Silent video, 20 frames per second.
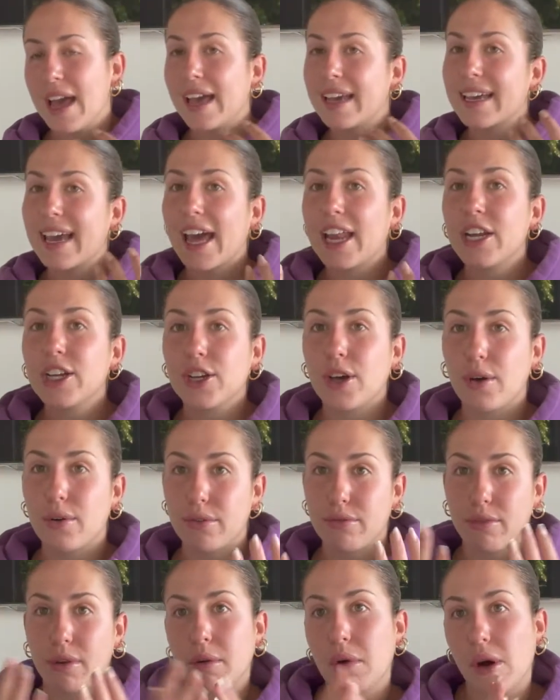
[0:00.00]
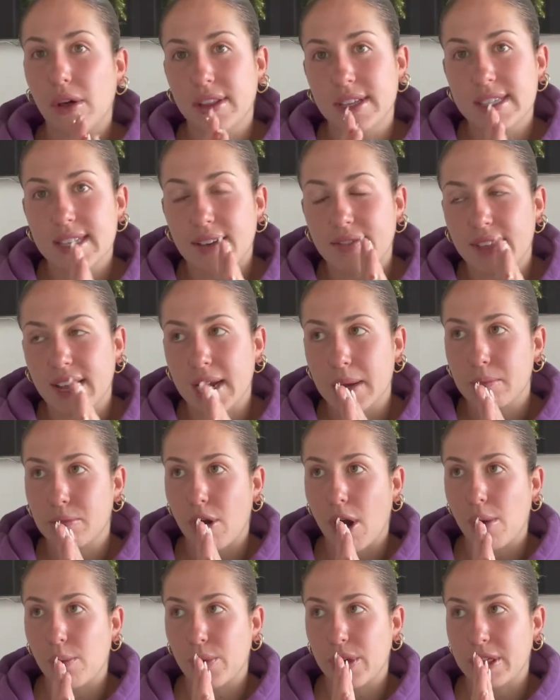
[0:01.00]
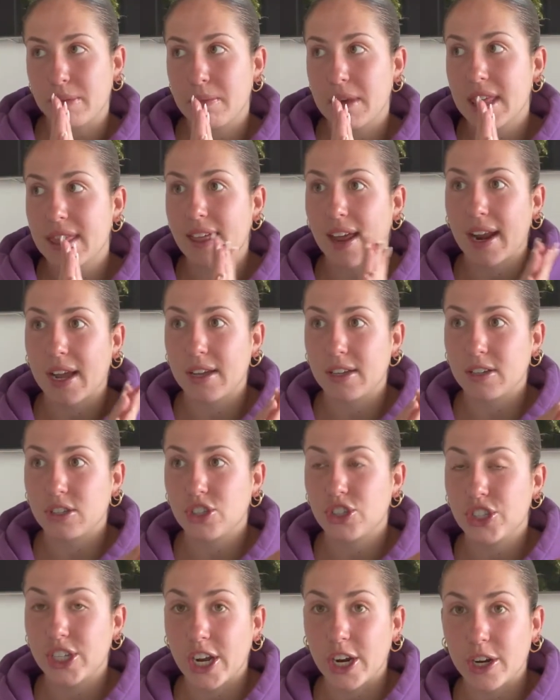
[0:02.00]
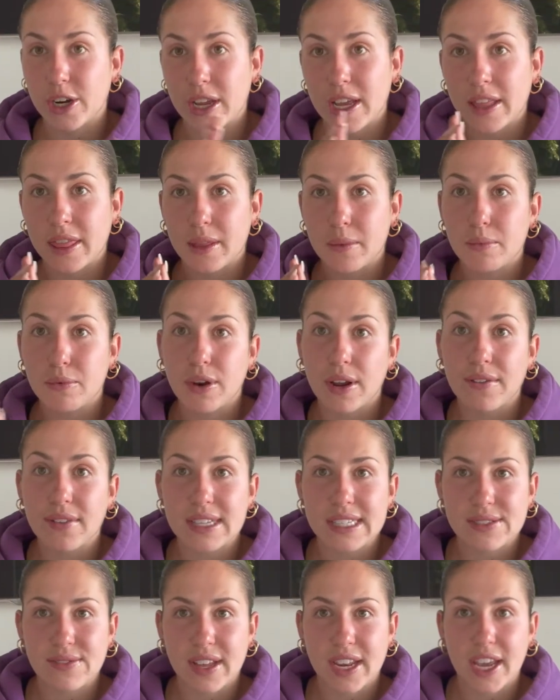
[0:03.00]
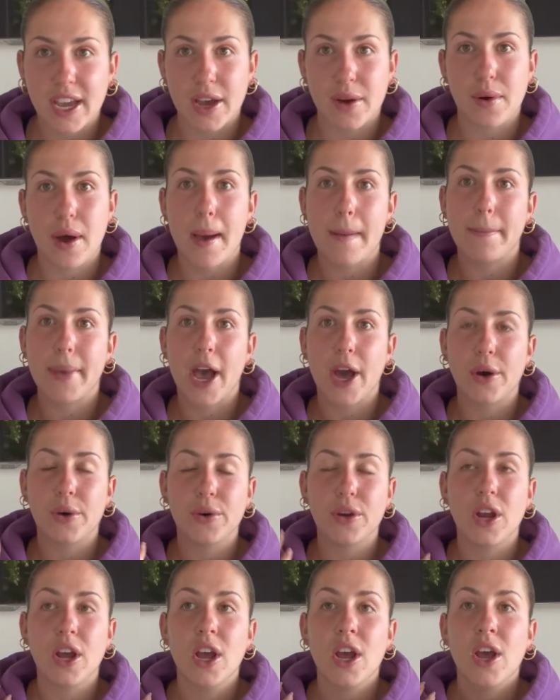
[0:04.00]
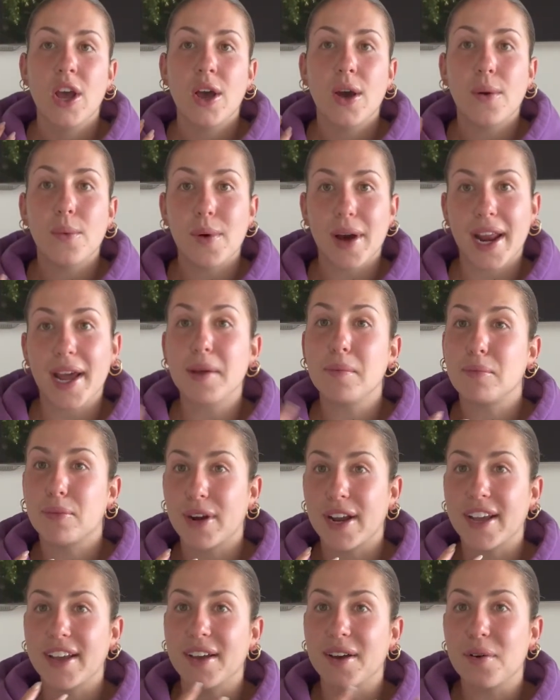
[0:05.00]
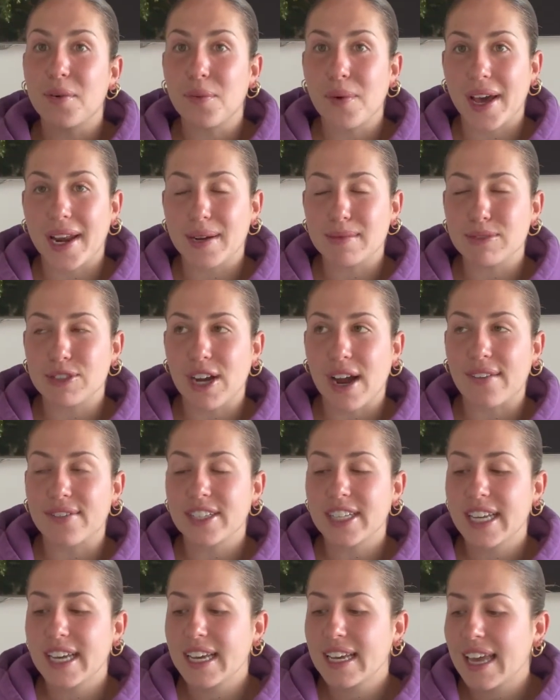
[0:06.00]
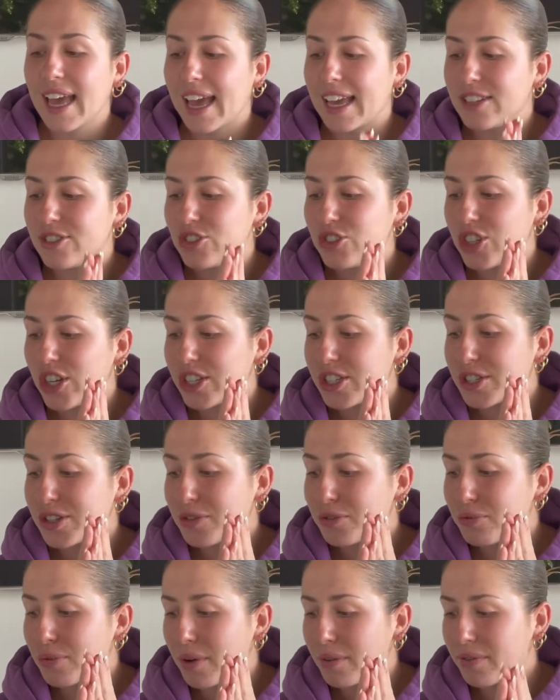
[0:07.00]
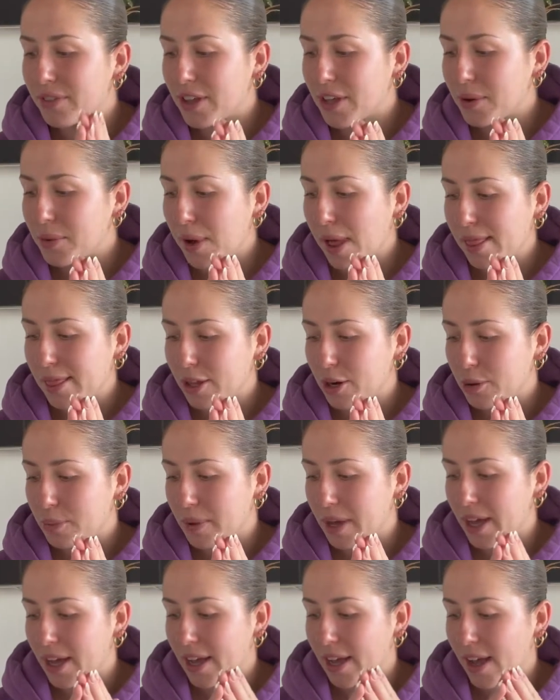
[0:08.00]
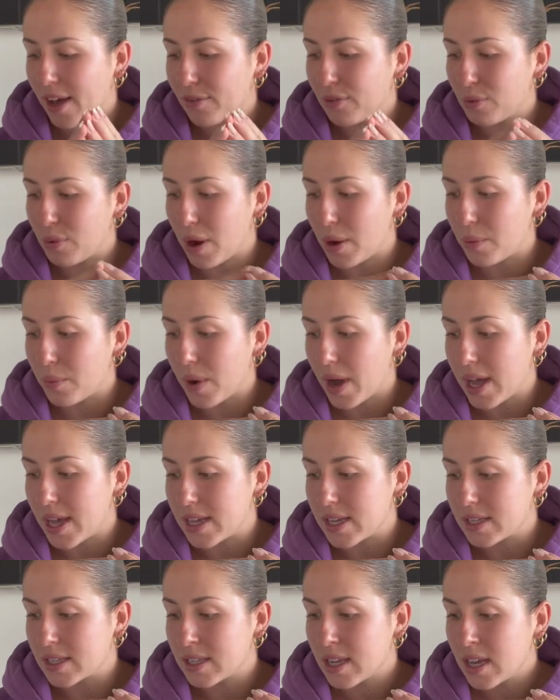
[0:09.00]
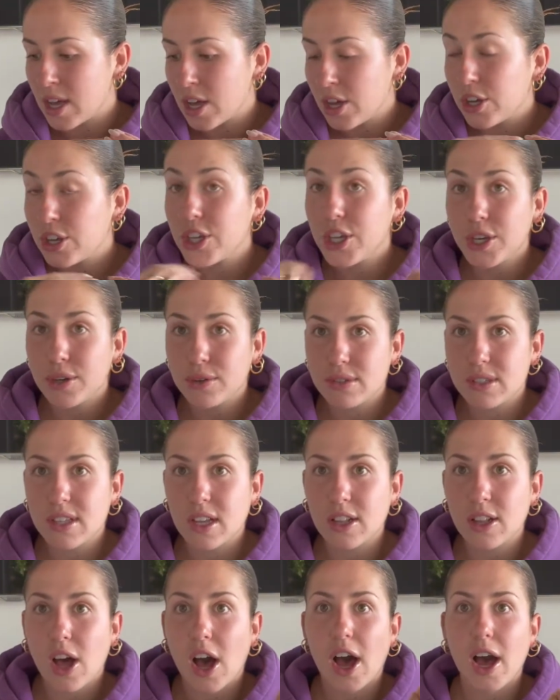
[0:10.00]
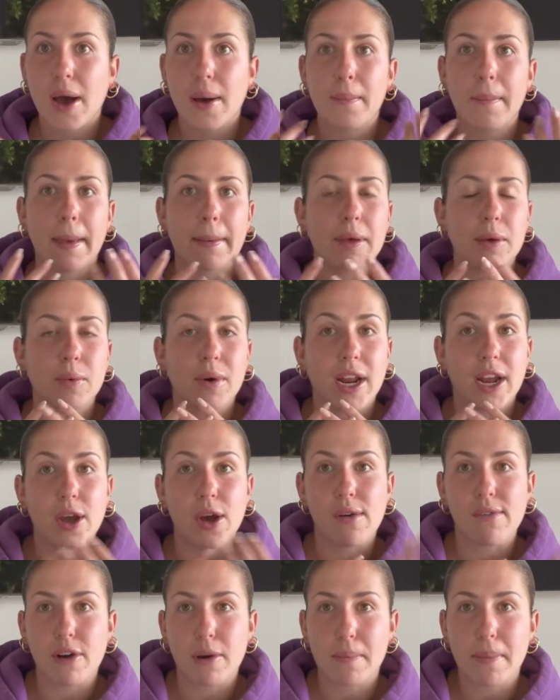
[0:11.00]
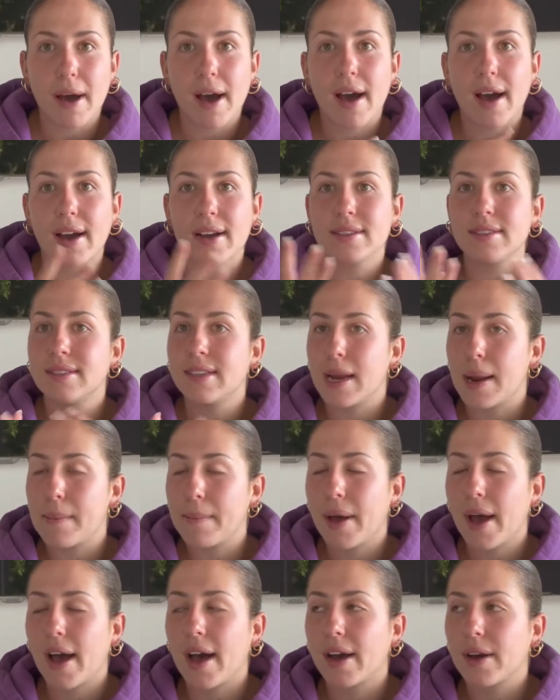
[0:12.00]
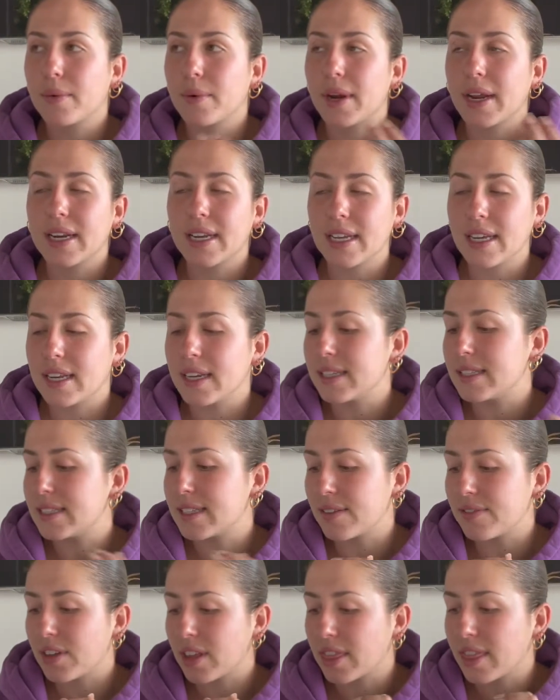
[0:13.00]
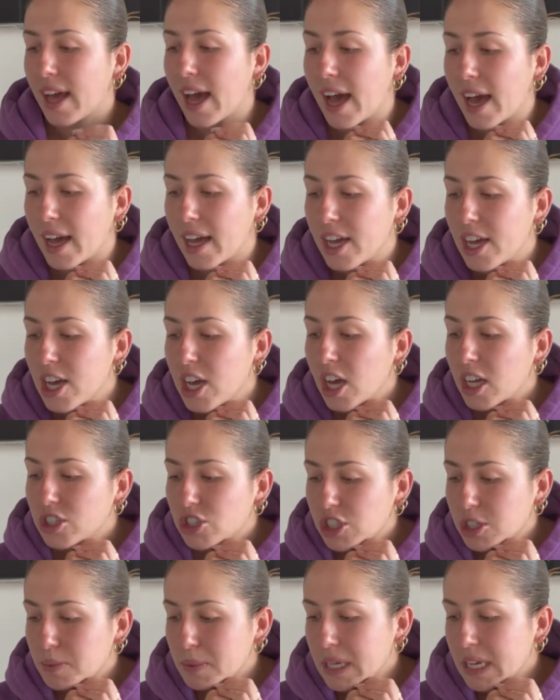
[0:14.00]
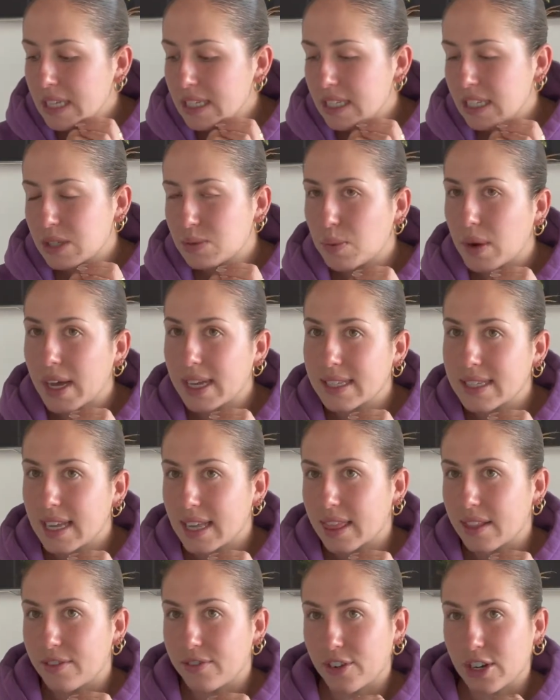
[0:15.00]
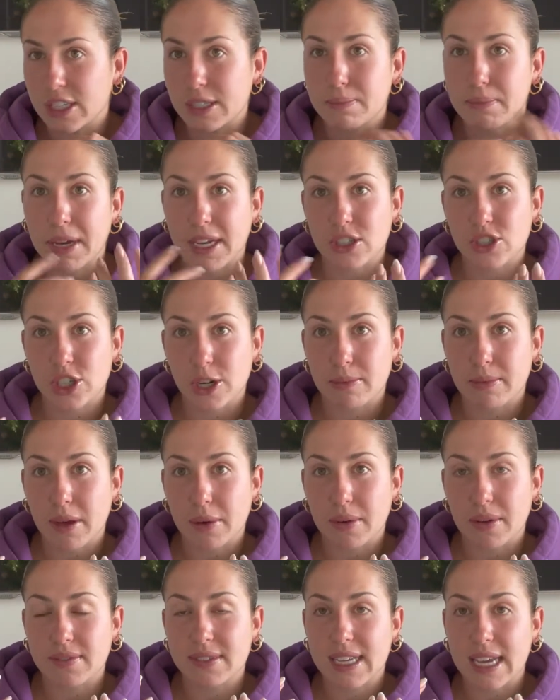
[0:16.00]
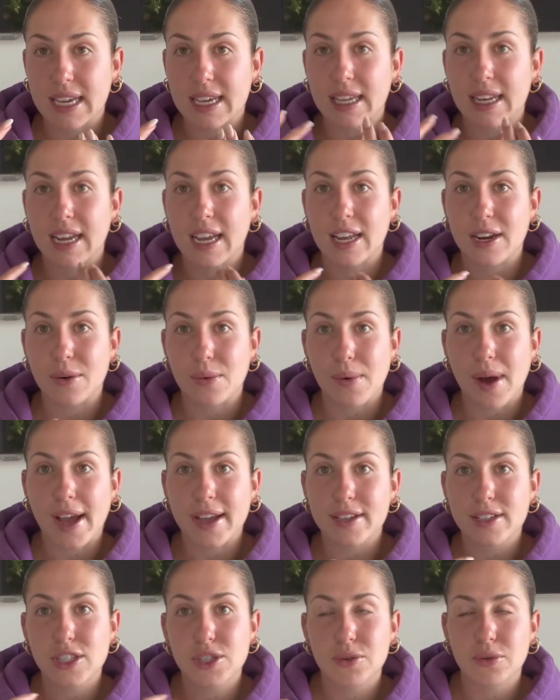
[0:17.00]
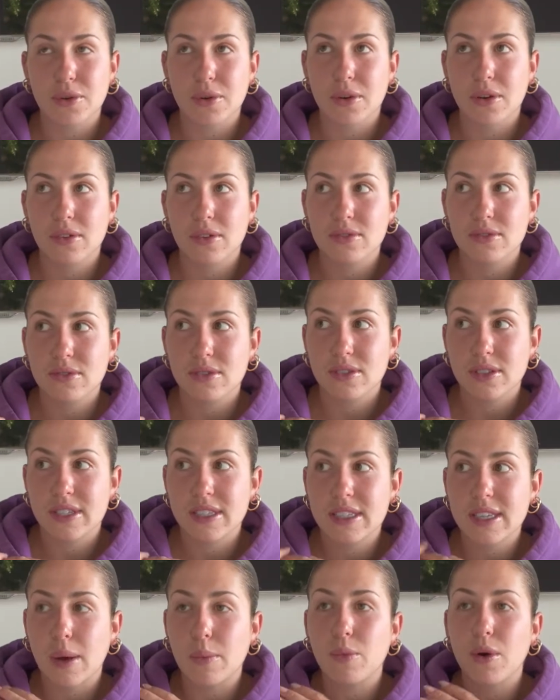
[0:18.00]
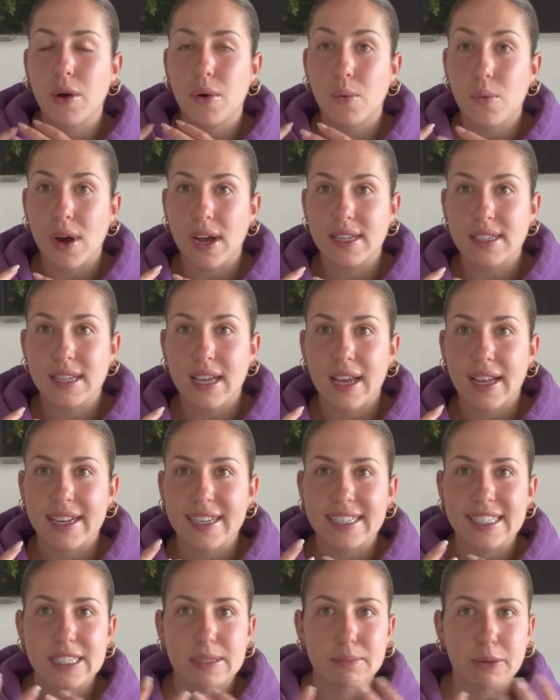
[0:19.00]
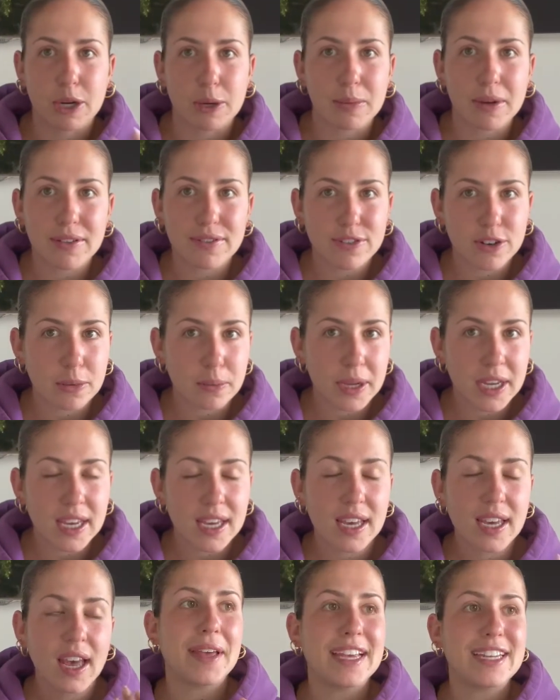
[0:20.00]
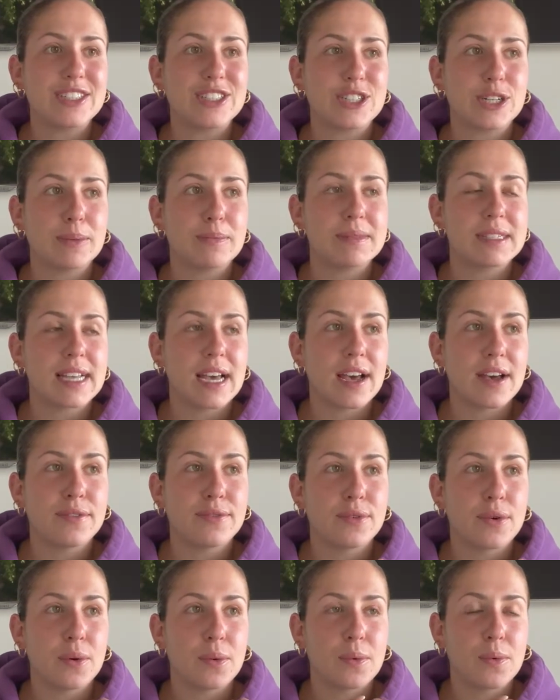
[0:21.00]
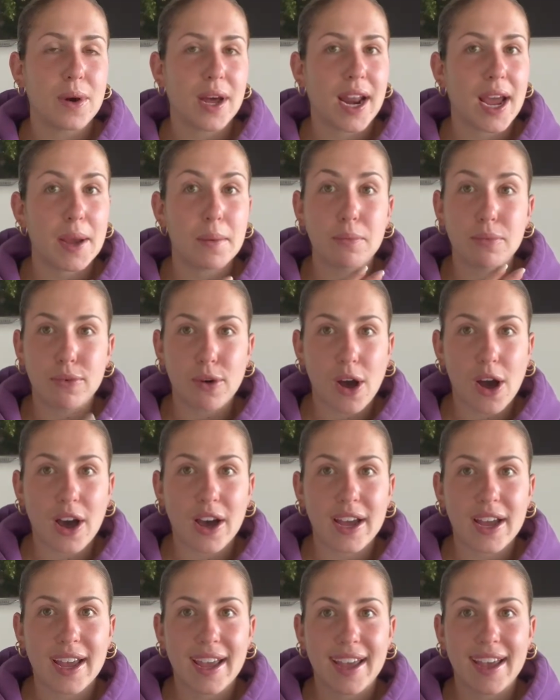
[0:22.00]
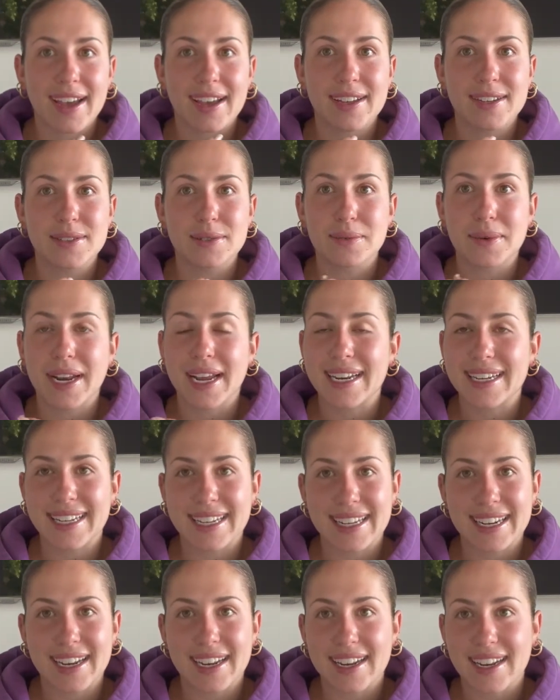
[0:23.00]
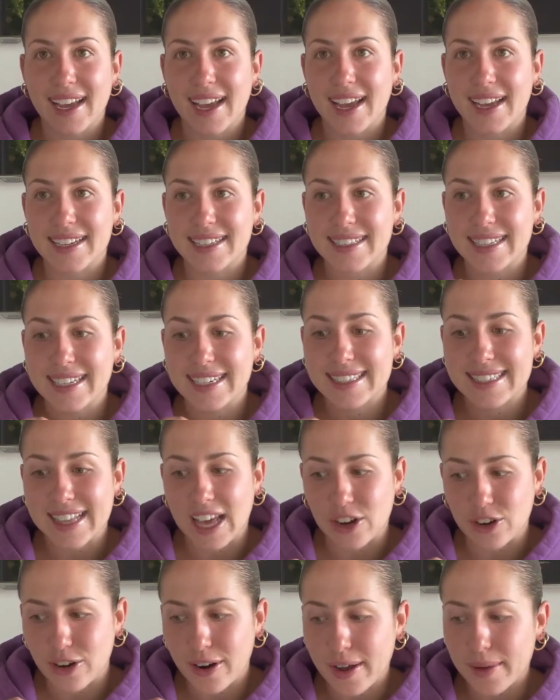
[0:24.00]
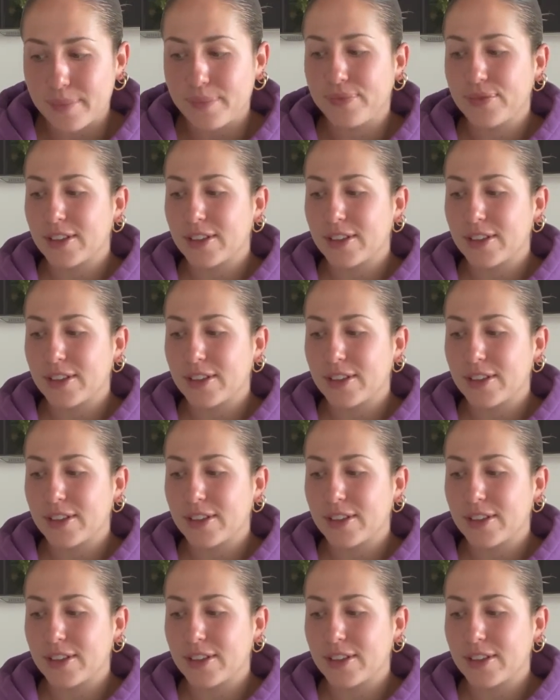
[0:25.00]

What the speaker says: kind of go through all the stuff that I brought with me that I shared in the previous video about what I bring when I'm traveling, and just review a little bit of what was used a lot, maybe what I overpacked, didn't pack, what I needed, stuff like that. Just because this was like the first big trip that we've taken in a while, so somewhat was an experiment for me in terms of what I brought and what I needed and etc.